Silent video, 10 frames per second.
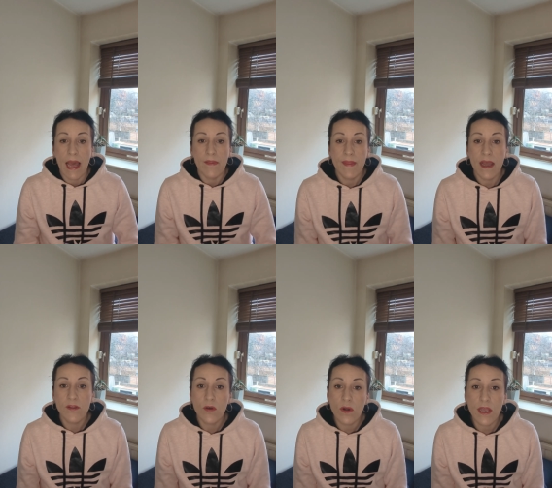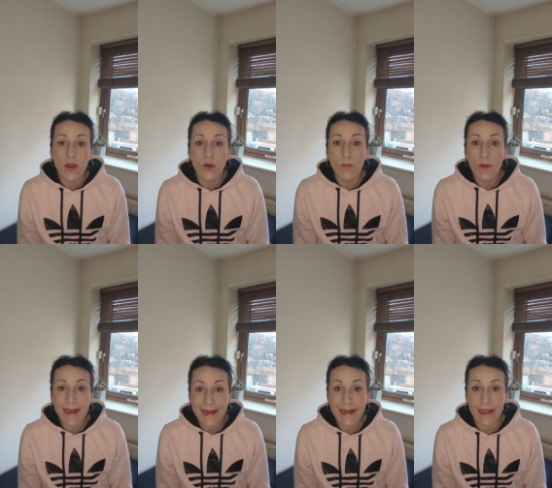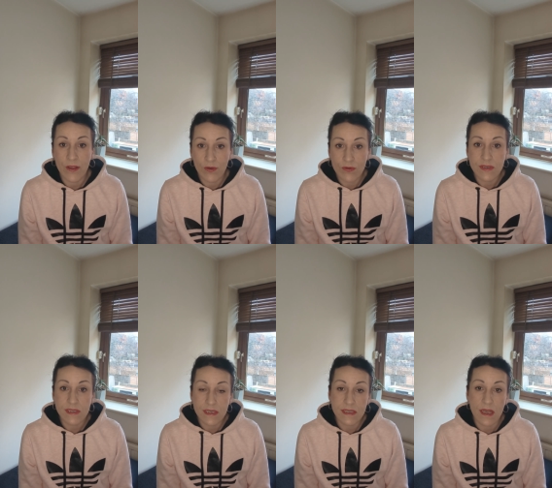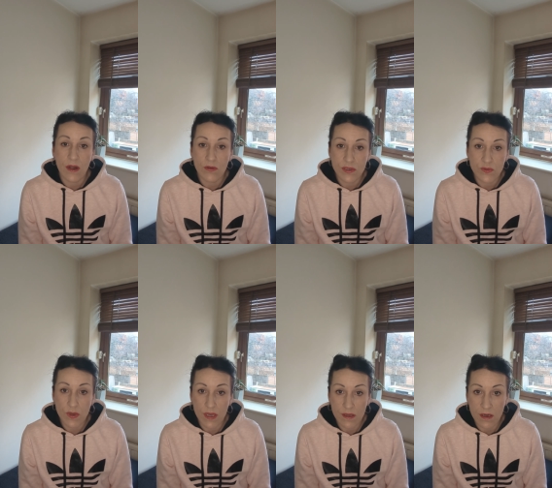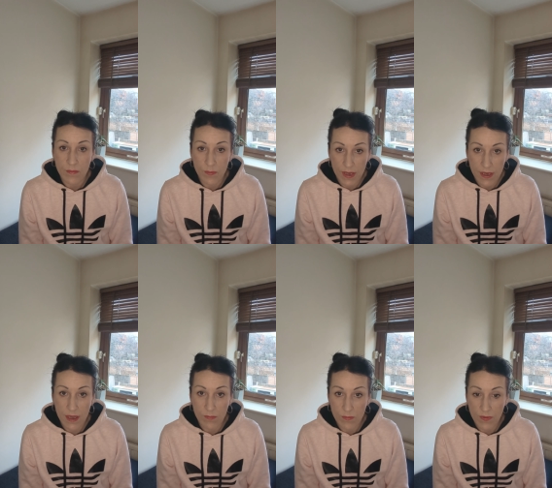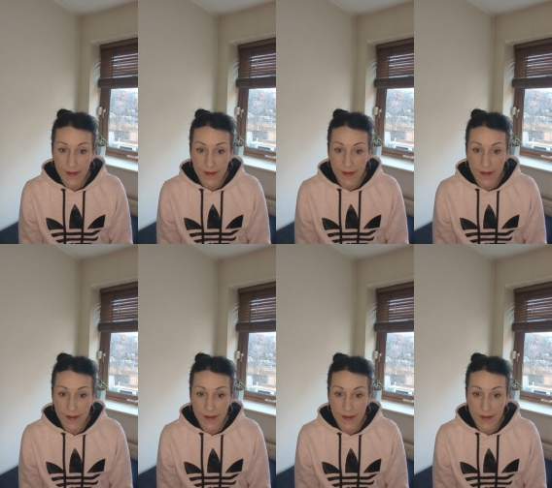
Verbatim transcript: and that only completely gone since i lost weight and became